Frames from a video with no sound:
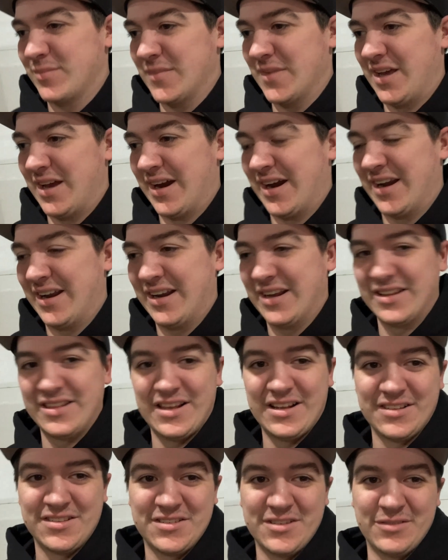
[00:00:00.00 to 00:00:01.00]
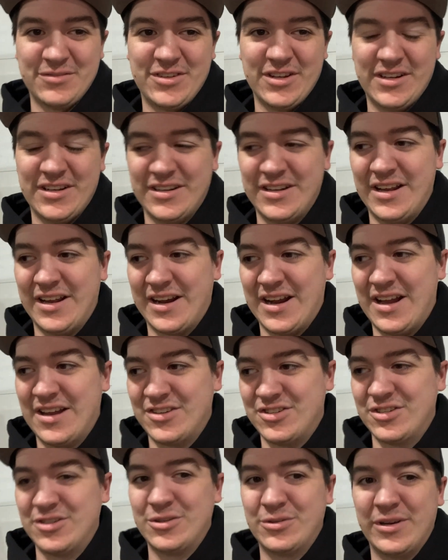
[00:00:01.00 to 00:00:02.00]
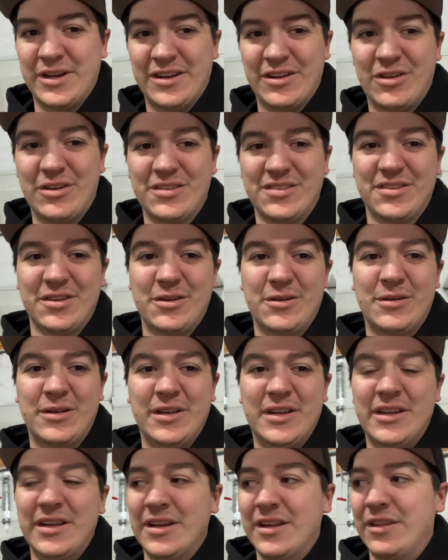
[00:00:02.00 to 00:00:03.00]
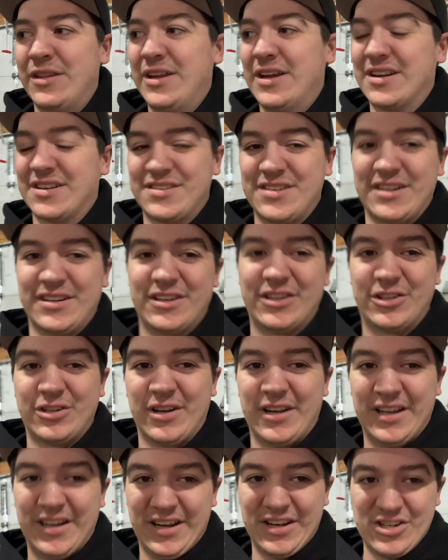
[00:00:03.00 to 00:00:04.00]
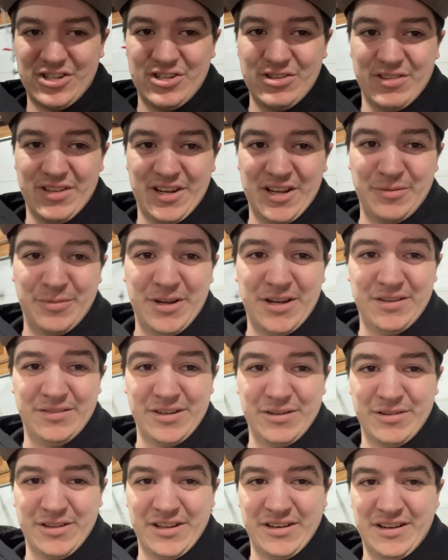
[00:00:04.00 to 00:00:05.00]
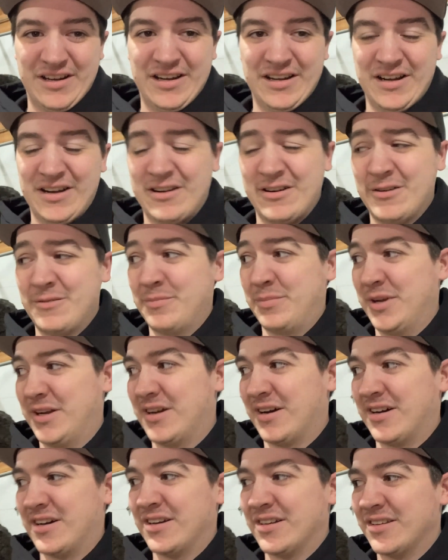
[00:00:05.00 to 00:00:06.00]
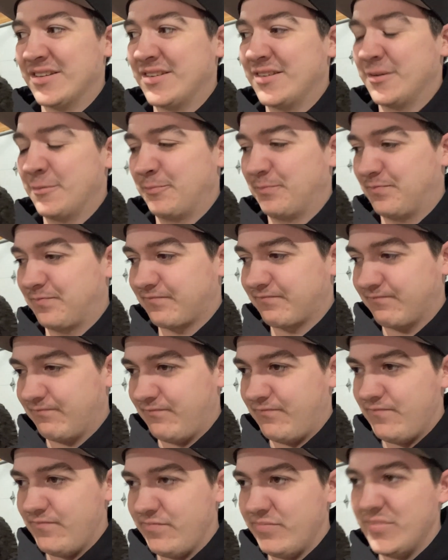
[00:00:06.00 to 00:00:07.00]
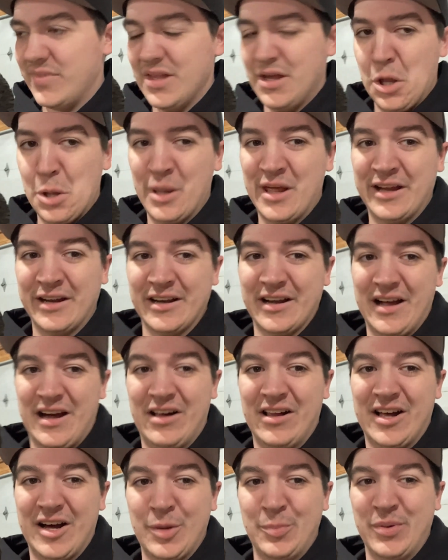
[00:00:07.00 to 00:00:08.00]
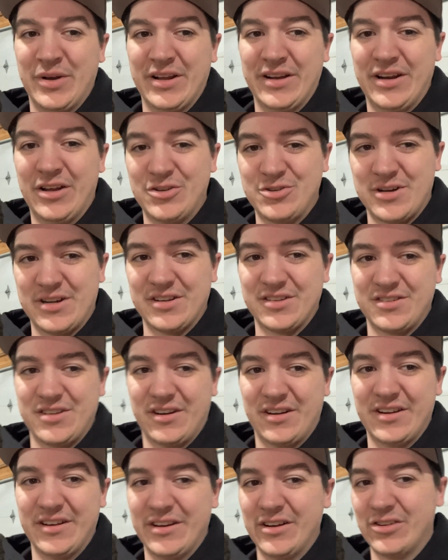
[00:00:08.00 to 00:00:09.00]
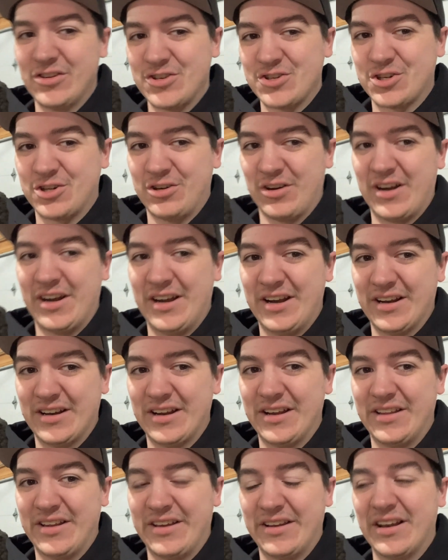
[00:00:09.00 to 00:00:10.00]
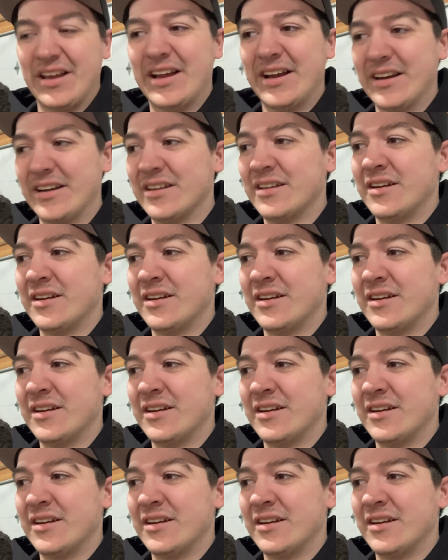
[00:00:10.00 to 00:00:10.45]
I gotta get that stuff done. And also the extended crank issue that I'm having with it right now, because like I'll hop in it and I'll try to start it and it'll just crank, and then like